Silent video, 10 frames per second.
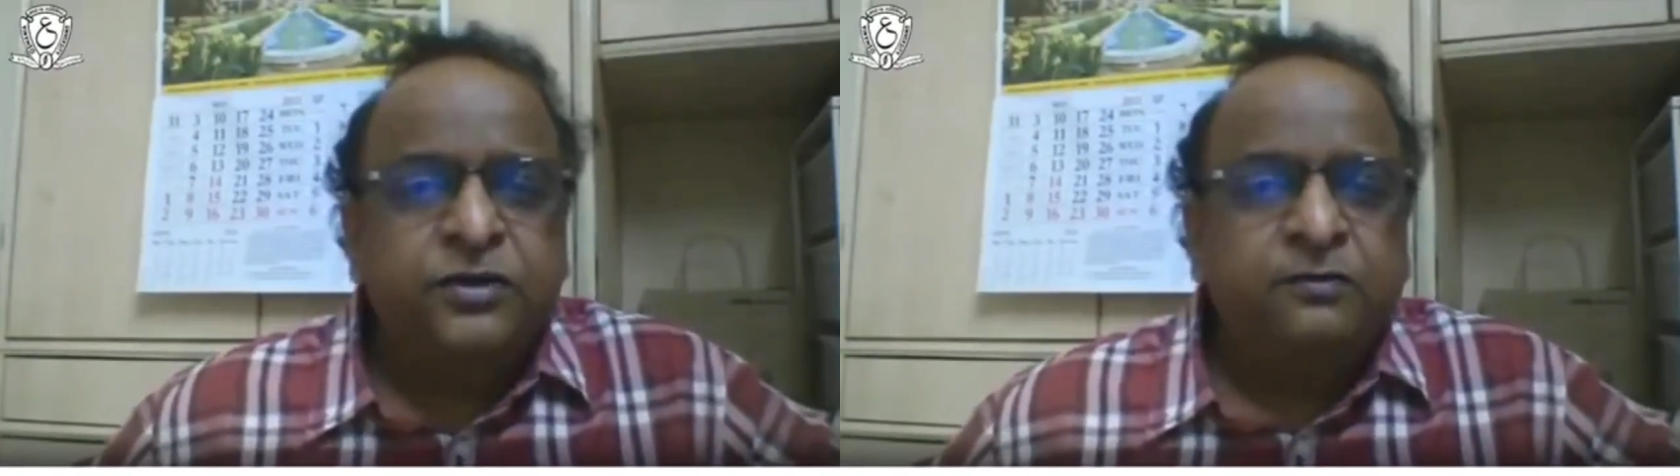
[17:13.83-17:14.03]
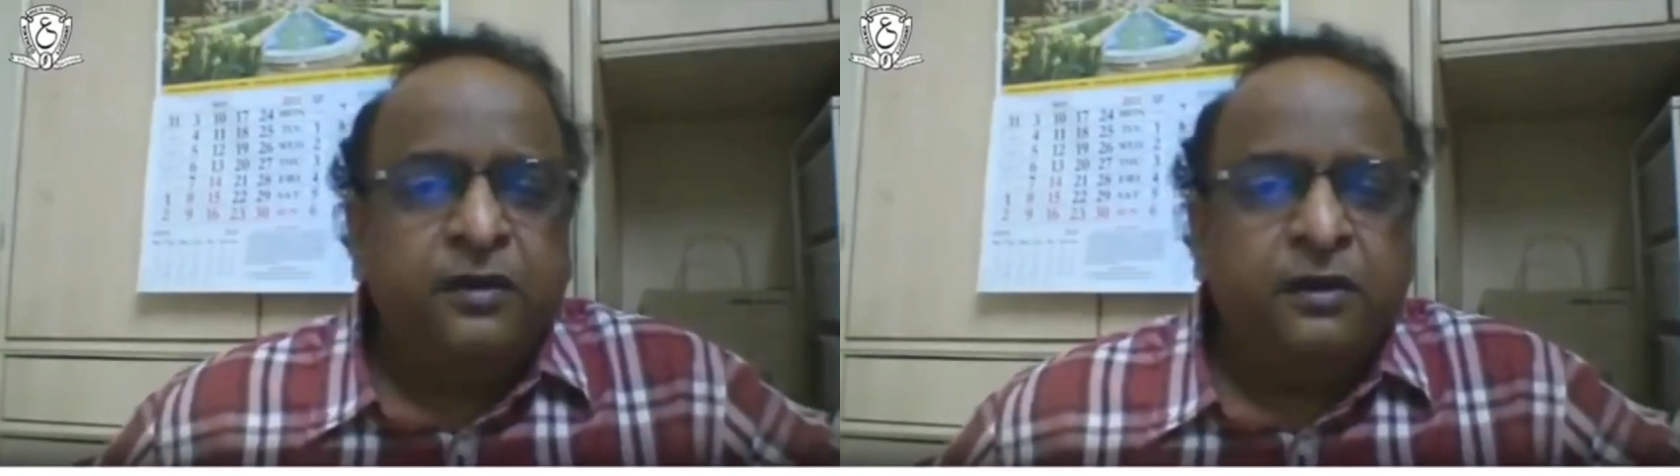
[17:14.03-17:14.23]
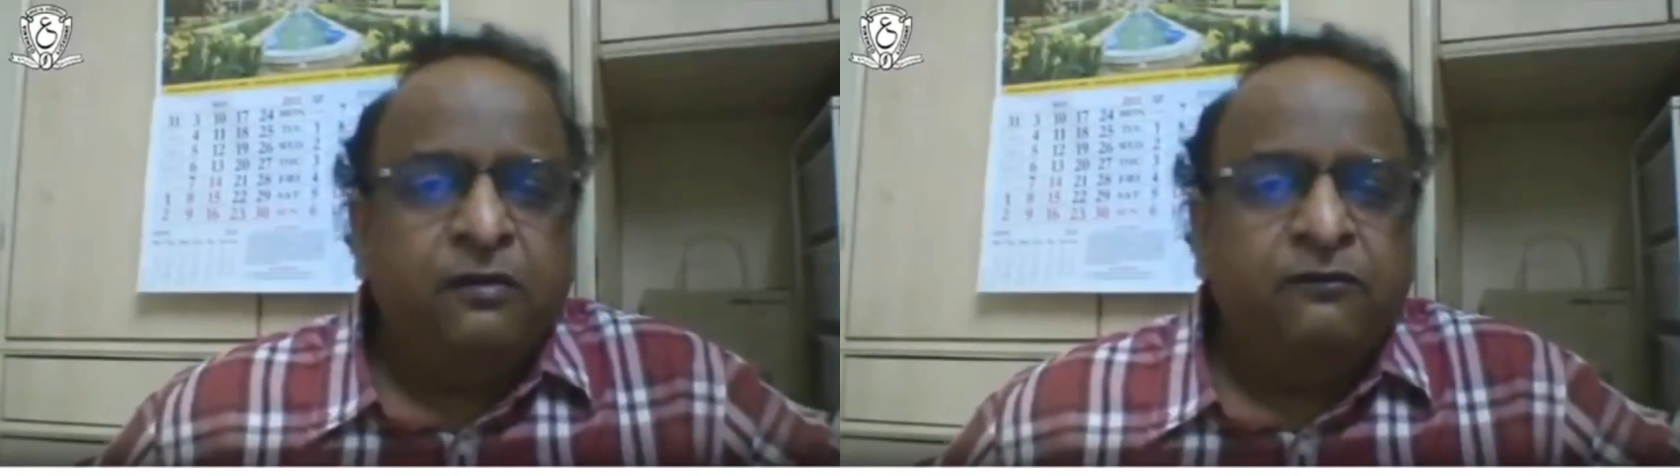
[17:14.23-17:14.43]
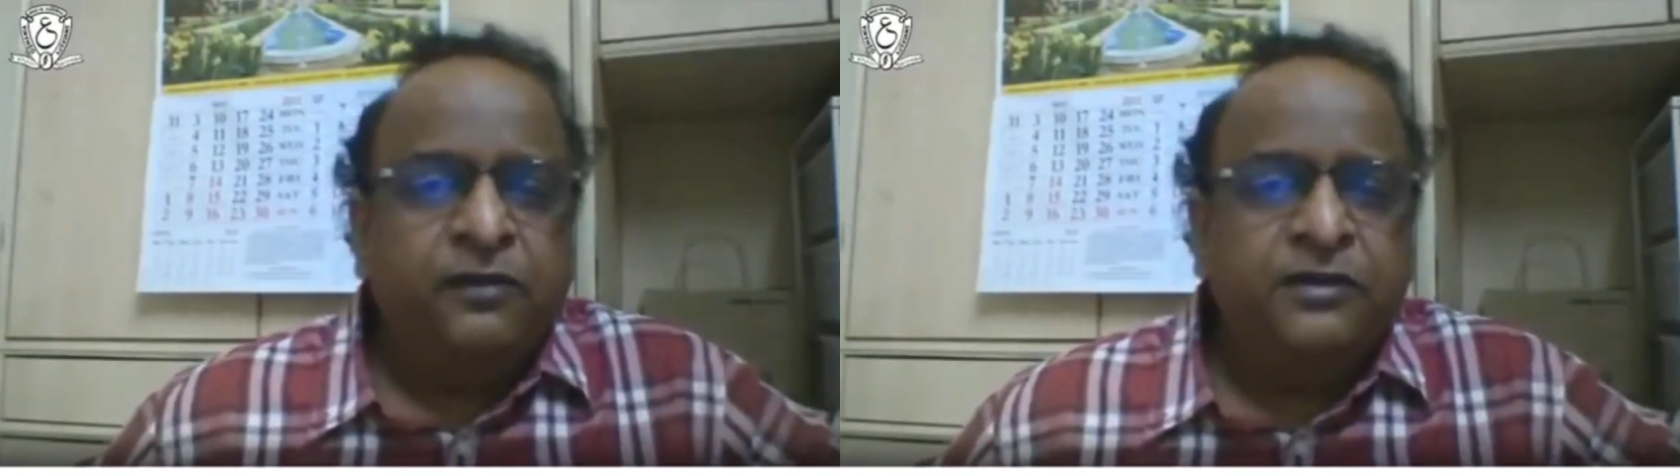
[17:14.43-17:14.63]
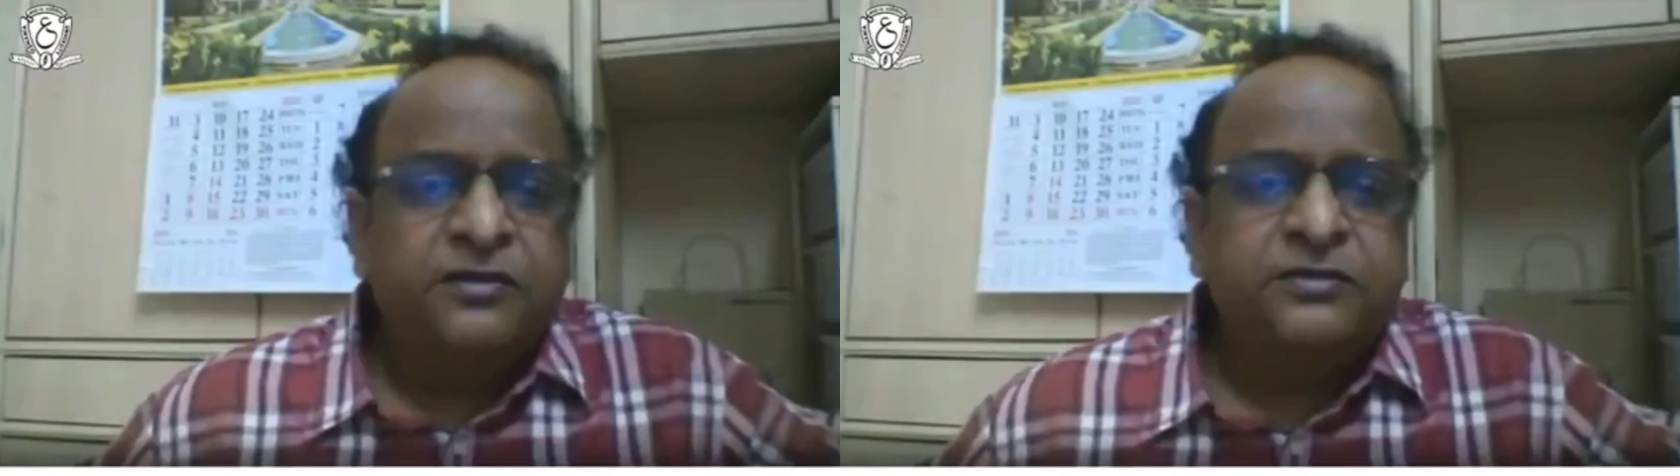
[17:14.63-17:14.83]
see many of
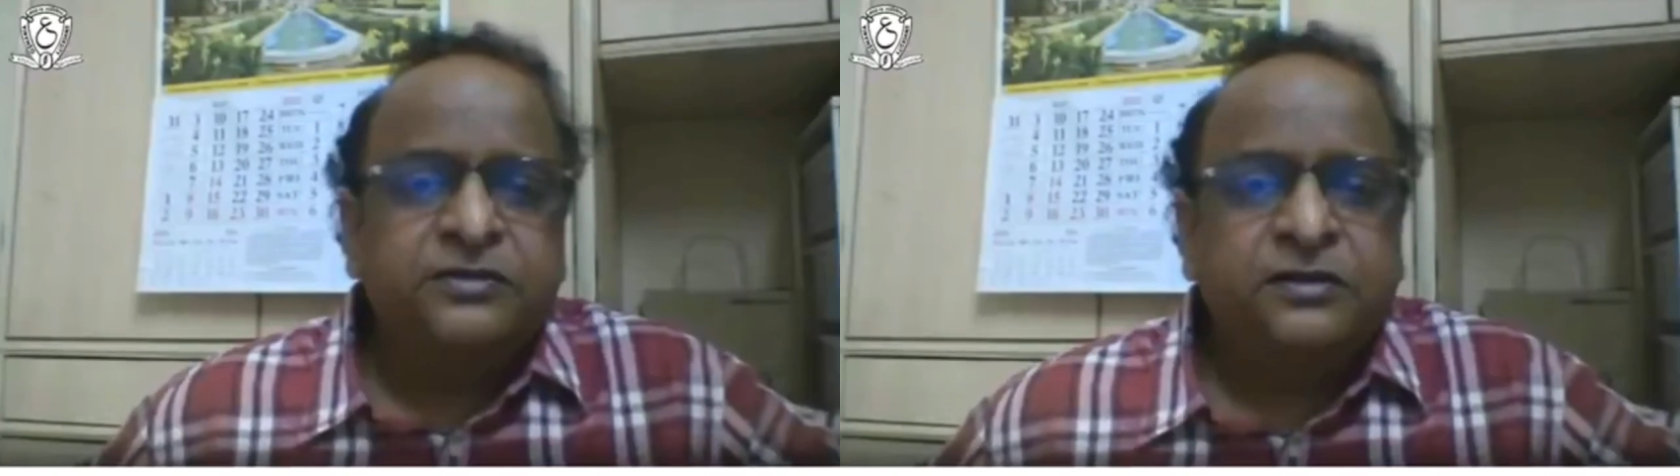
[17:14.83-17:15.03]
these